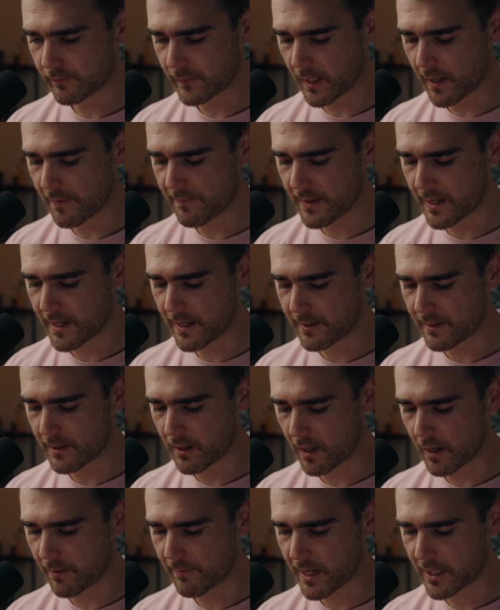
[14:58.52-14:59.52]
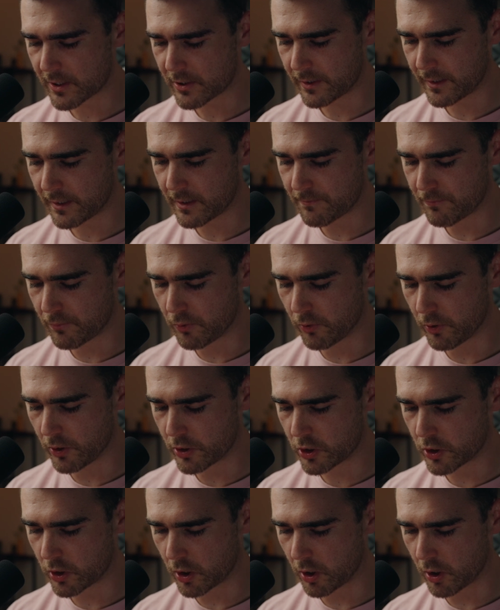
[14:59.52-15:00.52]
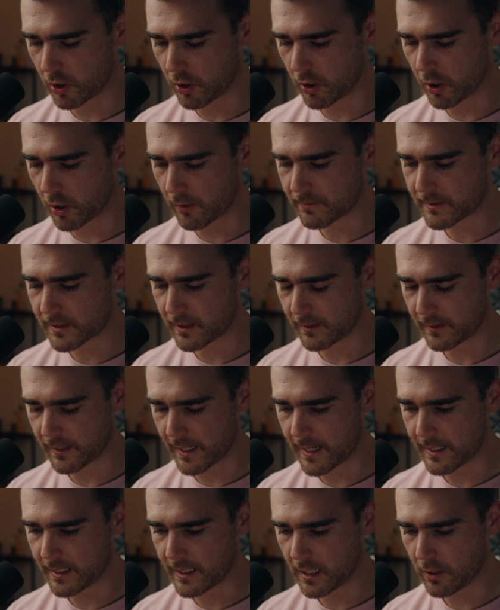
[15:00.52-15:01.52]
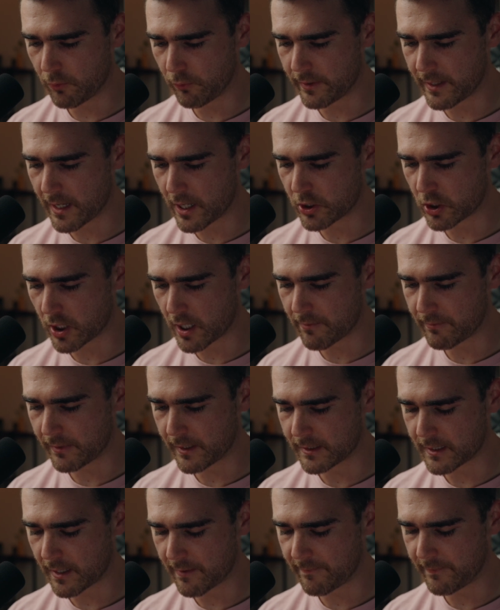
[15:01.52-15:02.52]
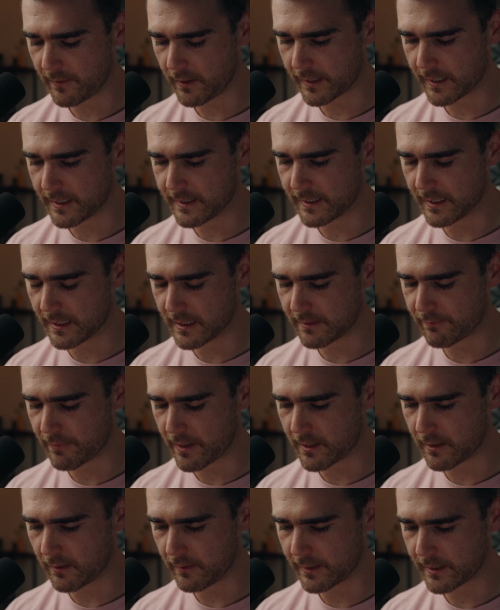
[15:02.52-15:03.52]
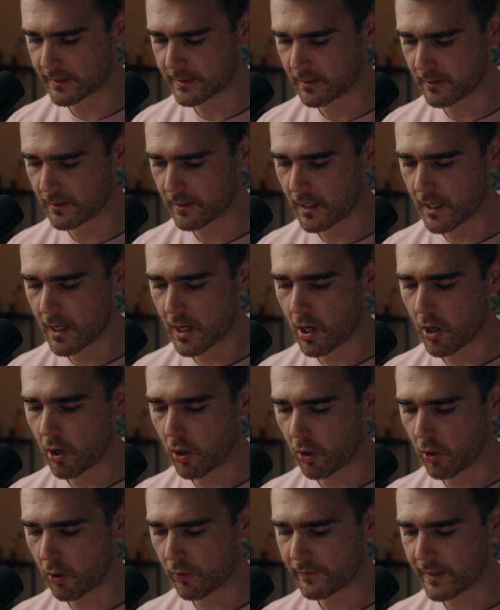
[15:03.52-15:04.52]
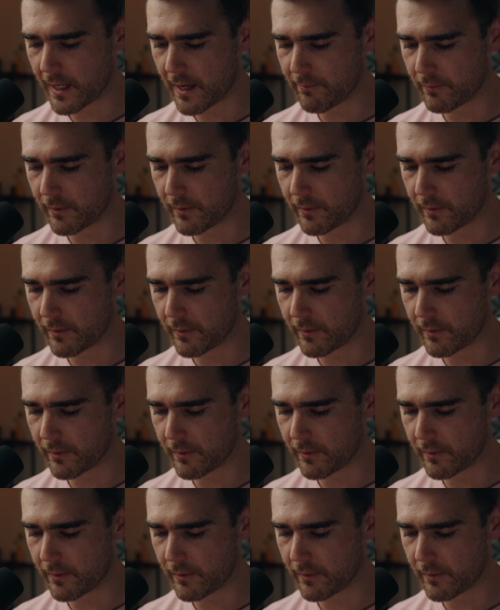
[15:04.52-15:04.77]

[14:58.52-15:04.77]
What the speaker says: And then I'm actually going to push opposite lane here with our giant, because I feel like he's going to spend elixir on that